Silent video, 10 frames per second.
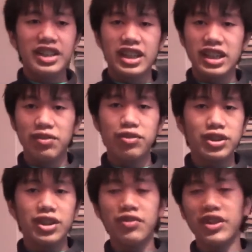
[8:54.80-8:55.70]
And if
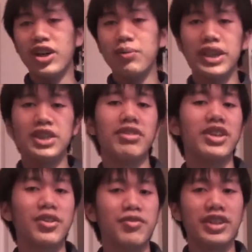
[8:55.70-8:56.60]
you can't make it to
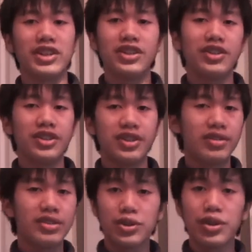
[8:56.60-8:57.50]
any conventions,
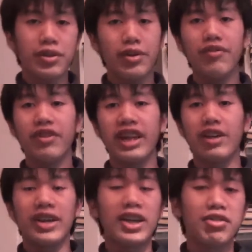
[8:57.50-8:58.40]
sort your own thing
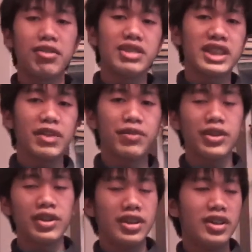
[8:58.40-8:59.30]
out, get a group
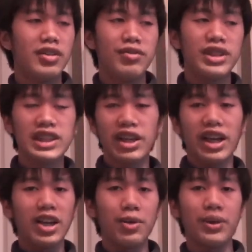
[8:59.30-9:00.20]
together. Things
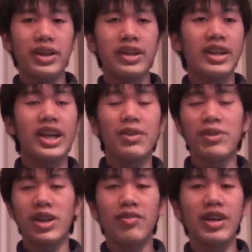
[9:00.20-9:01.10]
like Halloween,
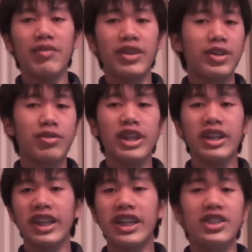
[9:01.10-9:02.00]
anything like that, they're
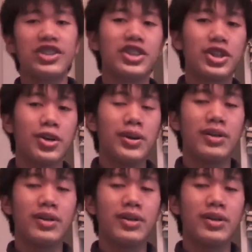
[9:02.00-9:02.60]
great occasions to go